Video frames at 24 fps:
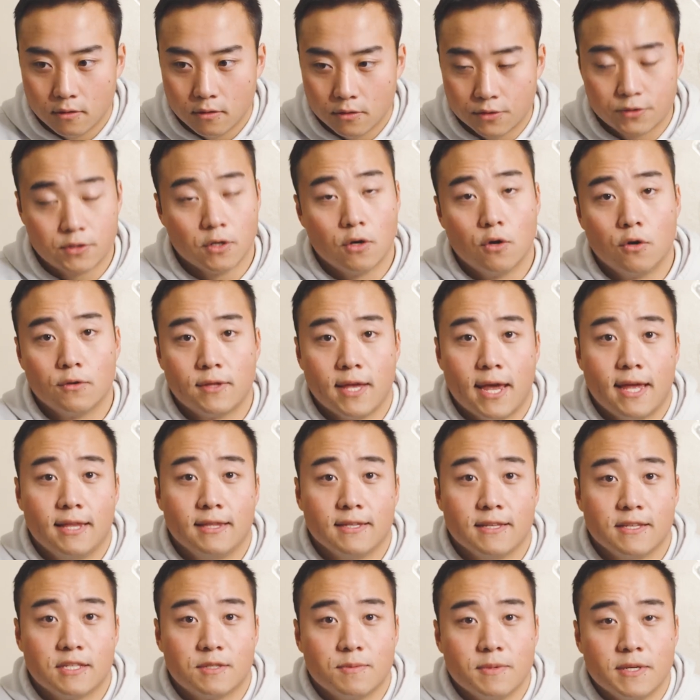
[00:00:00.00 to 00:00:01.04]
So that
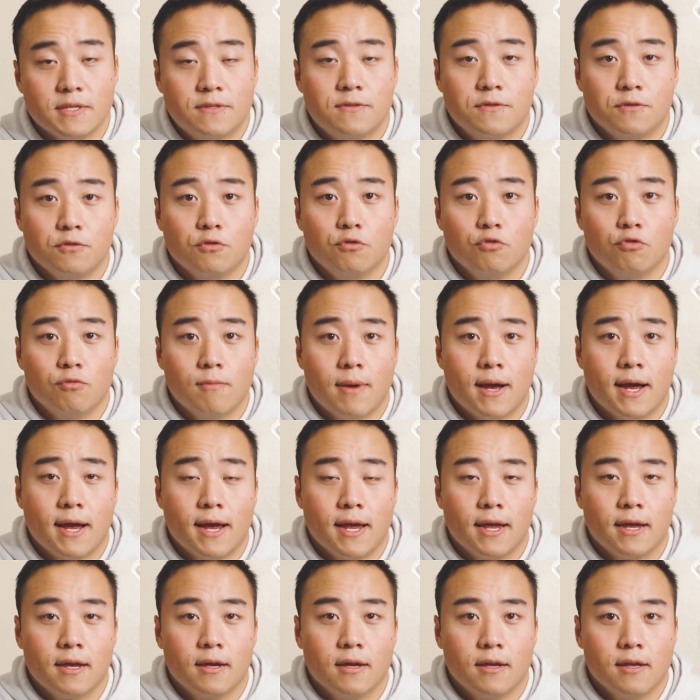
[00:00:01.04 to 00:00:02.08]
leads me to
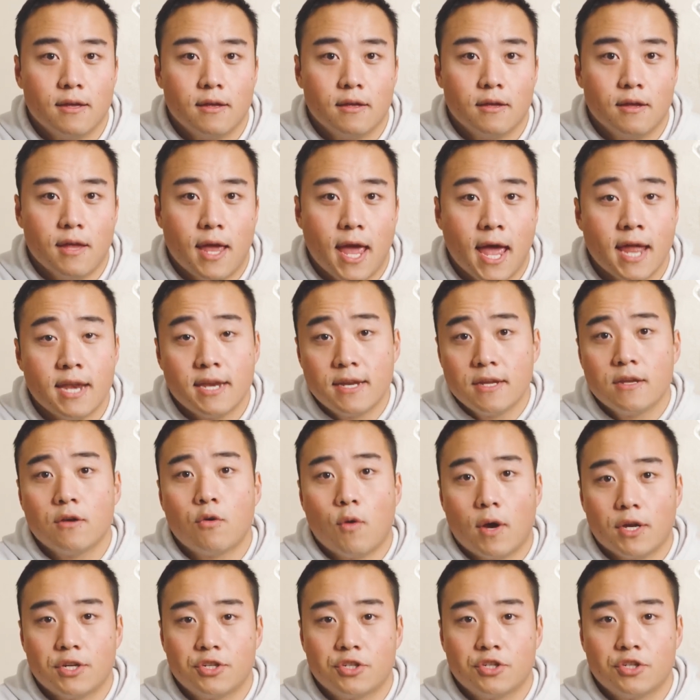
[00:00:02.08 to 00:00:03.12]
my ending
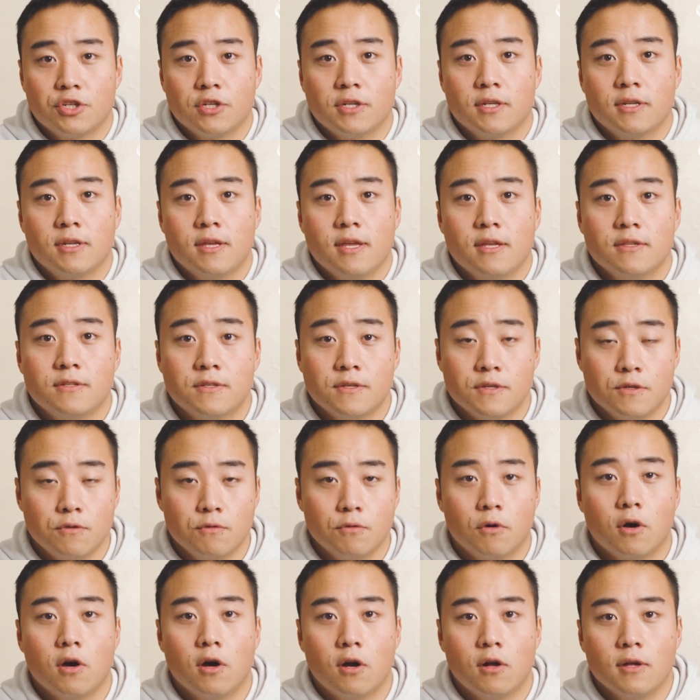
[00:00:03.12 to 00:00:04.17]
question to
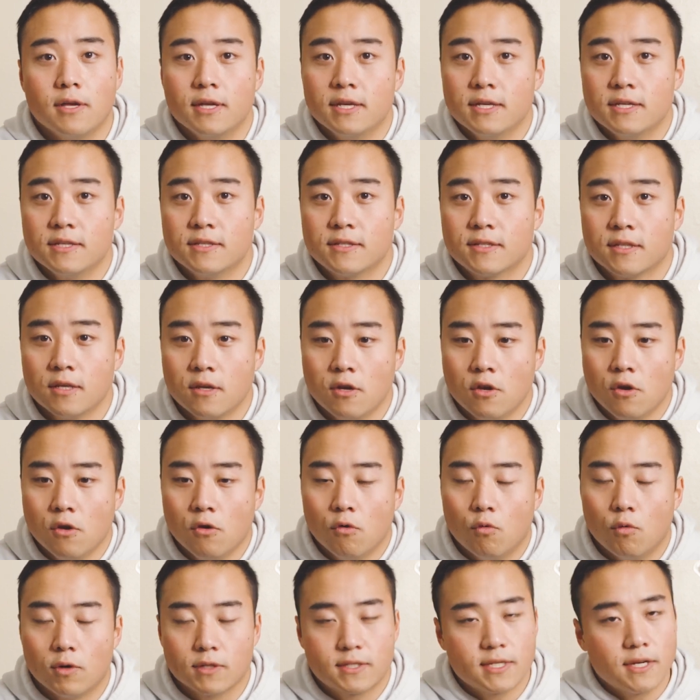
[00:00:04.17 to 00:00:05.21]
you all is,
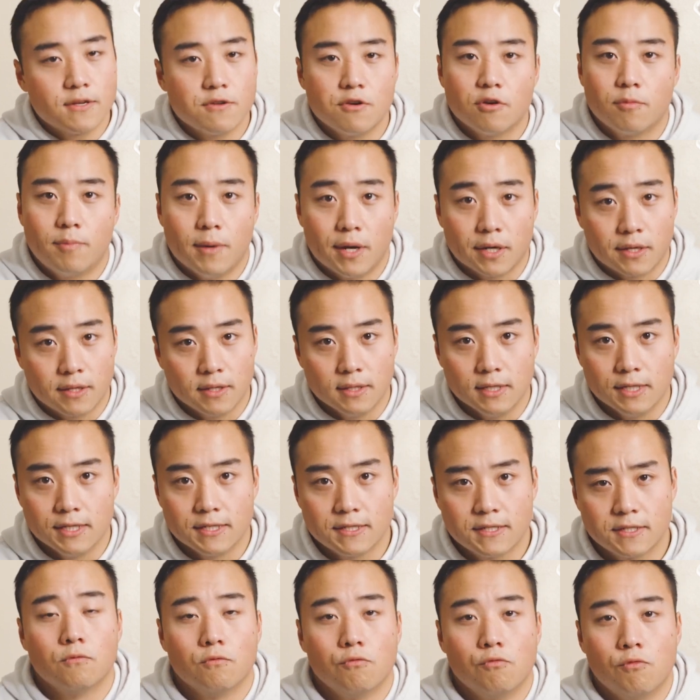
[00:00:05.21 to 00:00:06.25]
what's on your bucket
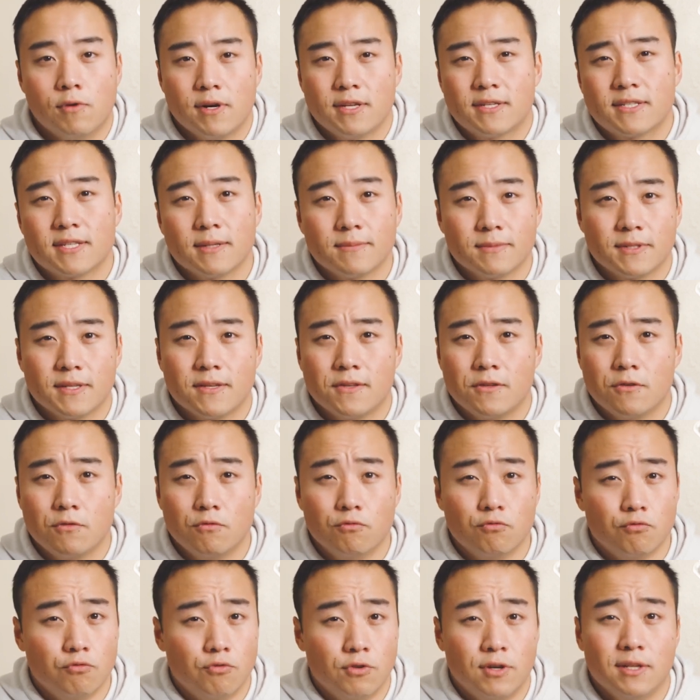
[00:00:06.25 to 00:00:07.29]
list? What is something you
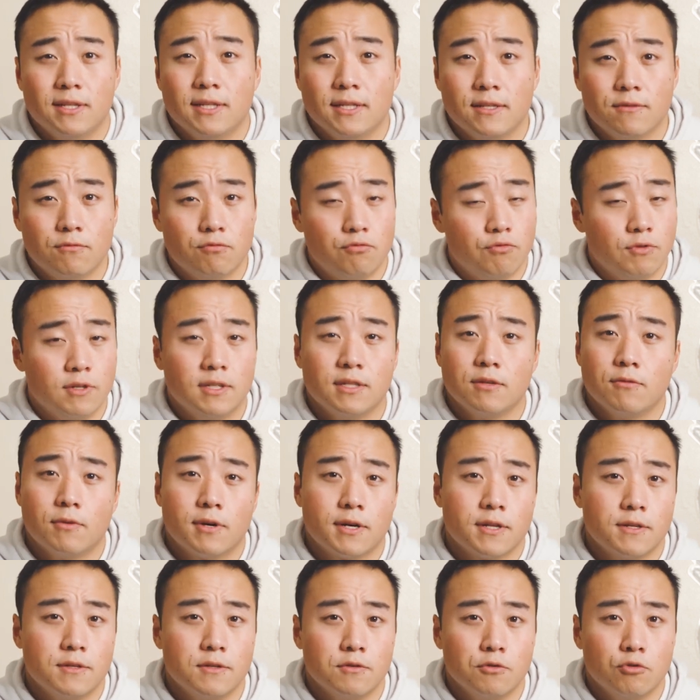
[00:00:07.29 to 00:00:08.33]
really, really want
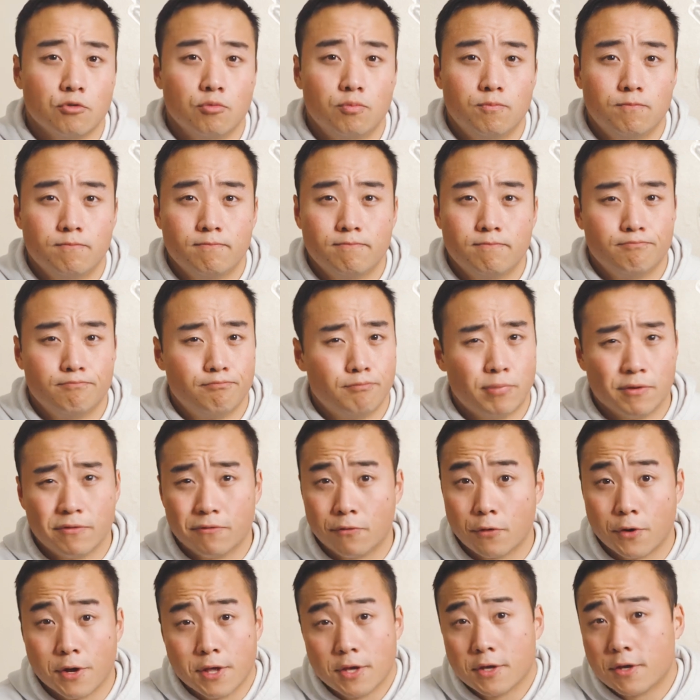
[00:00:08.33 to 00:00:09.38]
to do
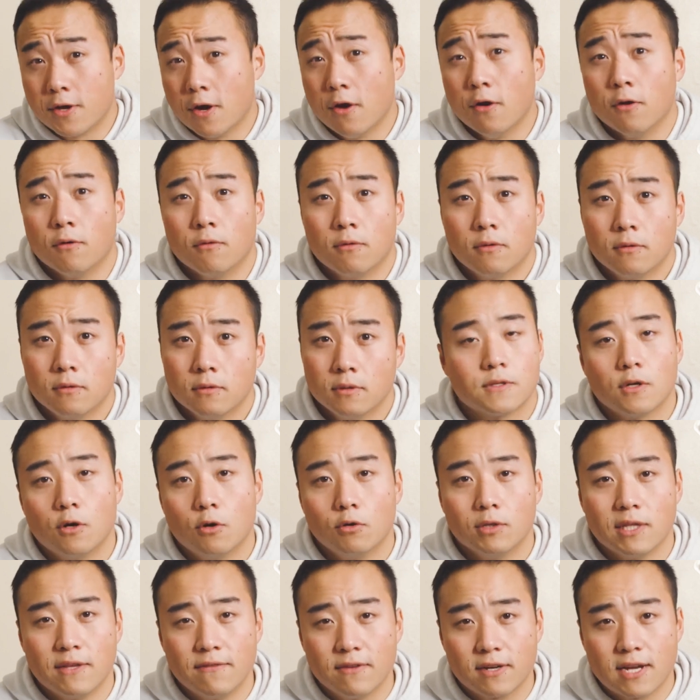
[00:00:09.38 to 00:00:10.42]
before you go? So
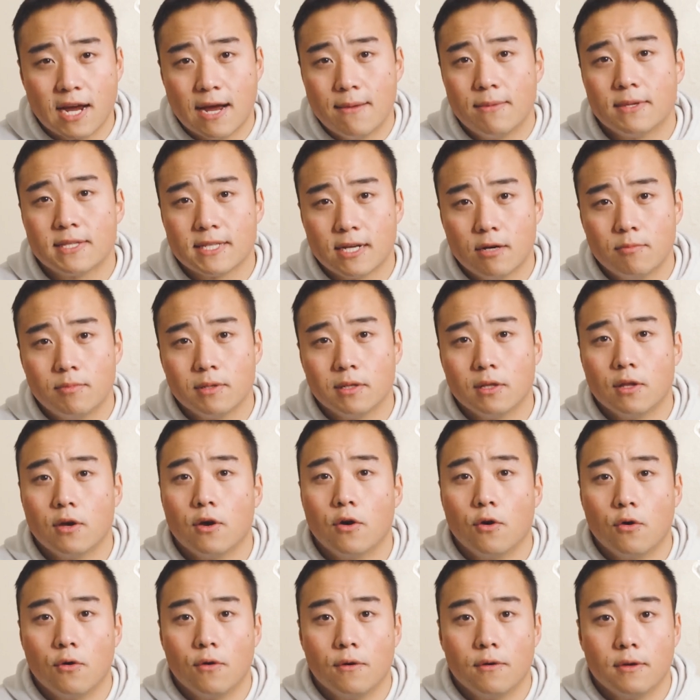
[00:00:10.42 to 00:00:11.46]
leave a comment down
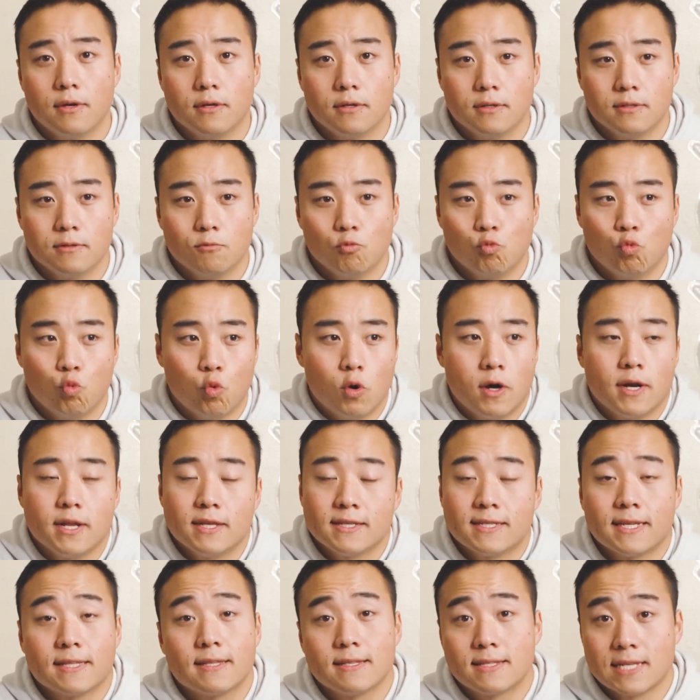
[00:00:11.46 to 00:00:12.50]
below what
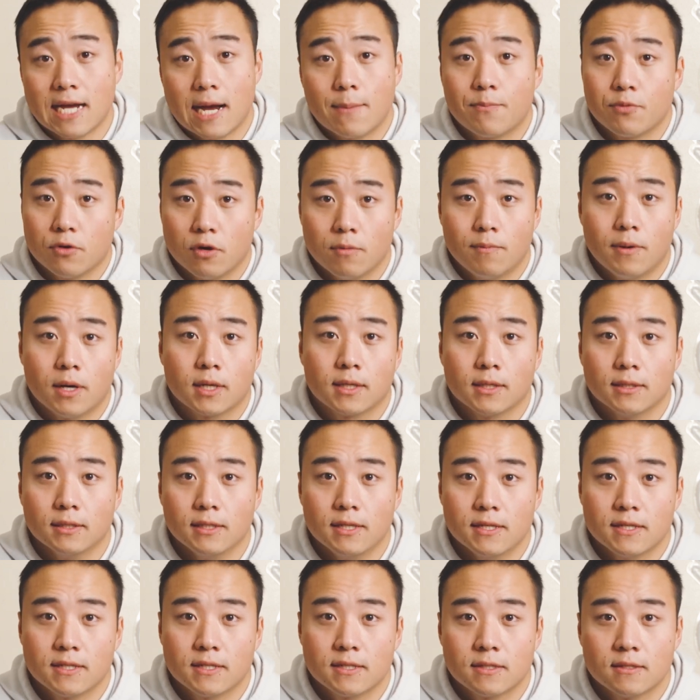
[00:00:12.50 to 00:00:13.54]
is at the top of your bucket
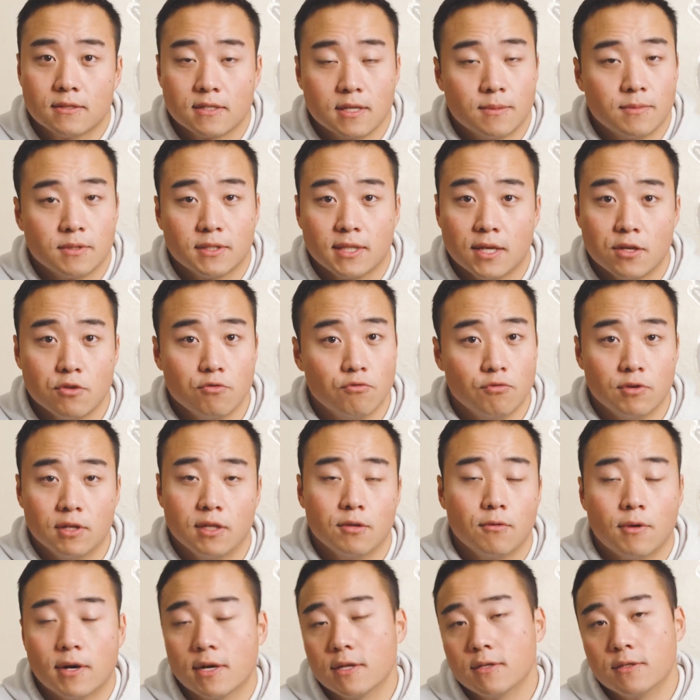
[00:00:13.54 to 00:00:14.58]
list, something that you really
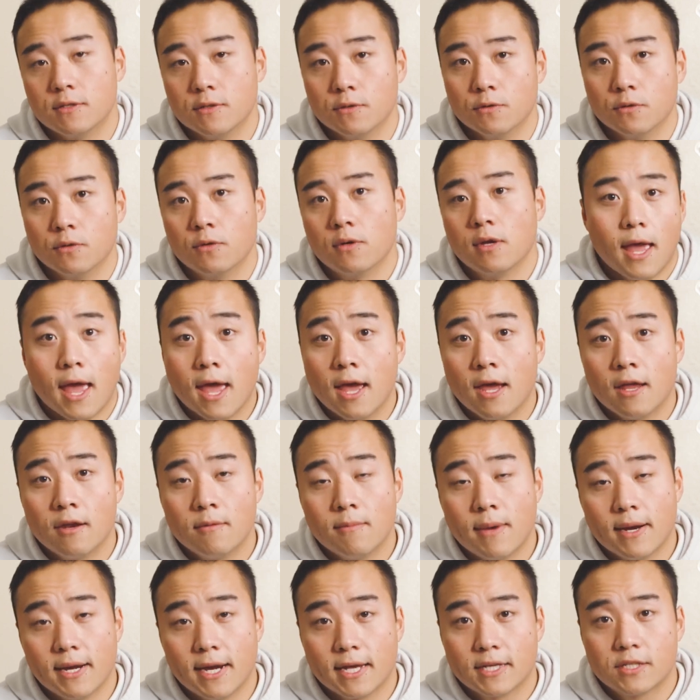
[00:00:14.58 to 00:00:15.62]
want to do. And
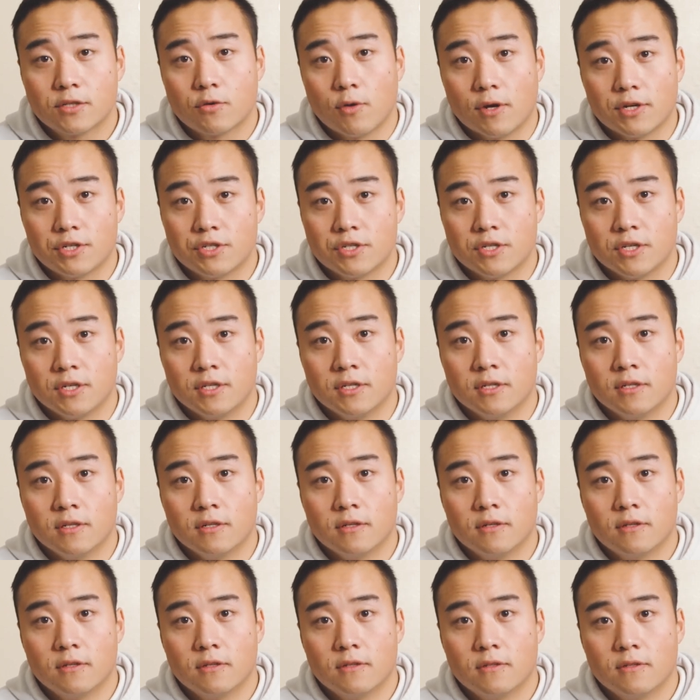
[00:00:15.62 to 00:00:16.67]
my next question
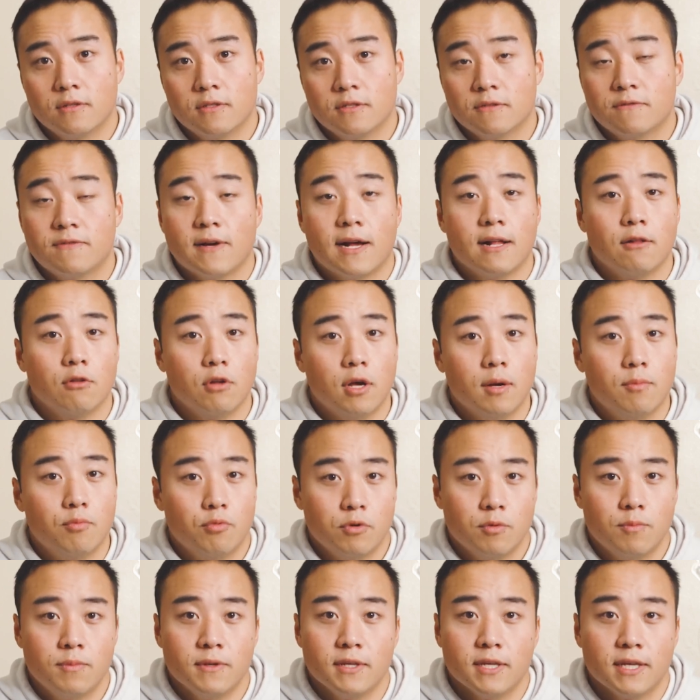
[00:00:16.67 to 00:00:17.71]
to follow up
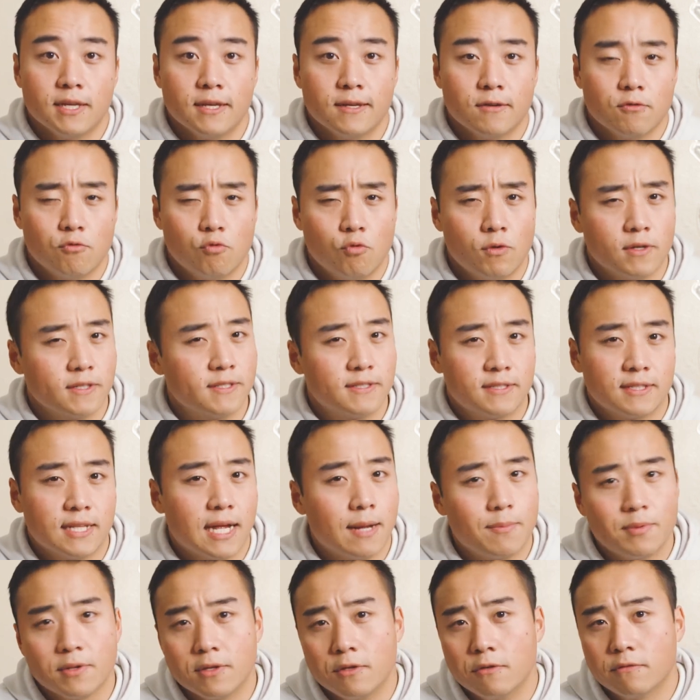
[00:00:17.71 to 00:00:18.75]
would be, what's
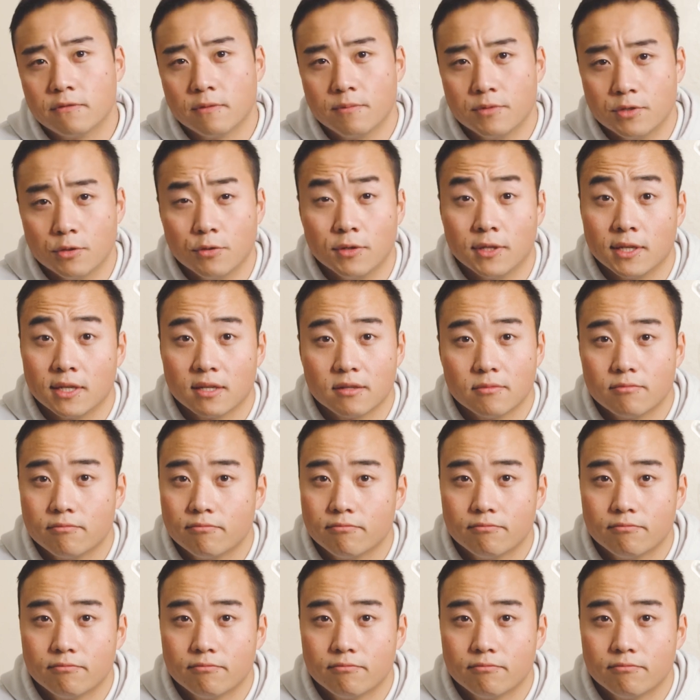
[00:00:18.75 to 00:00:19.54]
stopping you from doing it?